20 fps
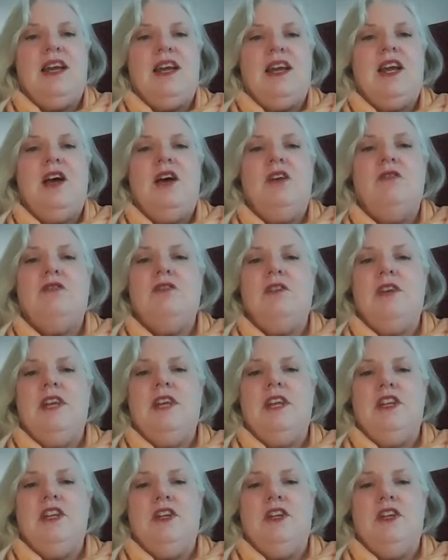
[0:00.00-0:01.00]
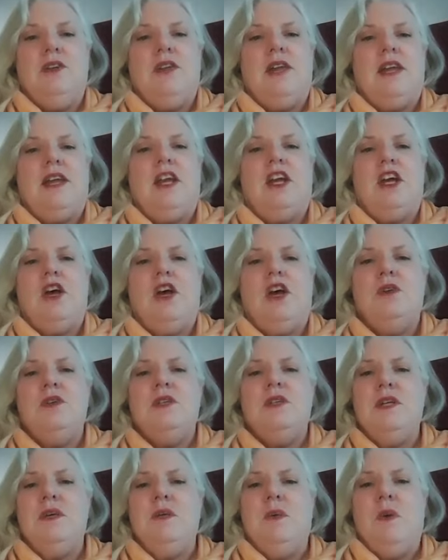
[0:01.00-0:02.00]
comforting you like a
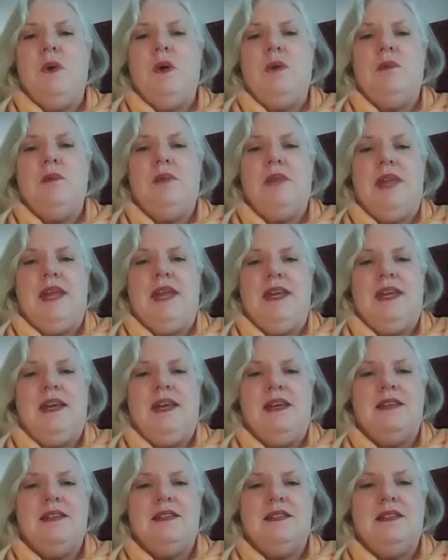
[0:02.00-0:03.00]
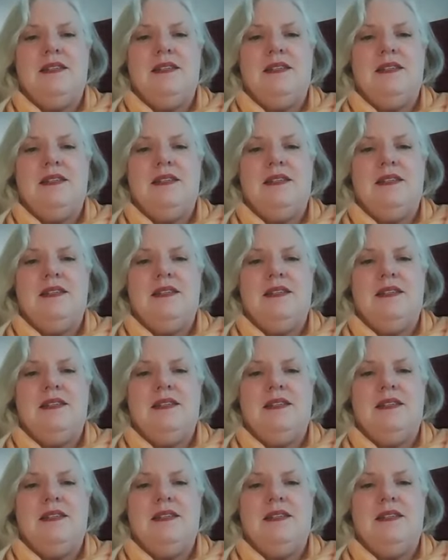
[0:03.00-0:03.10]
cozy warm blanket.